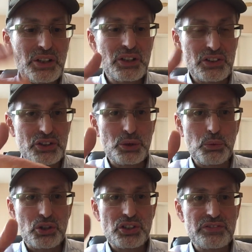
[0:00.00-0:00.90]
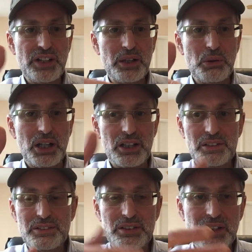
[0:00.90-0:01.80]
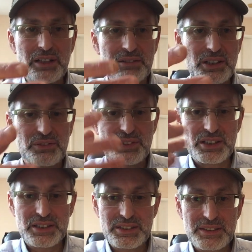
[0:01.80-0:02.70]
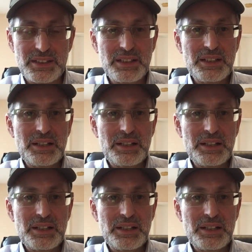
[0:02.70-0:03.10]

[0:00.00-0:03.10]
you'll need to wash it very well to get rid of this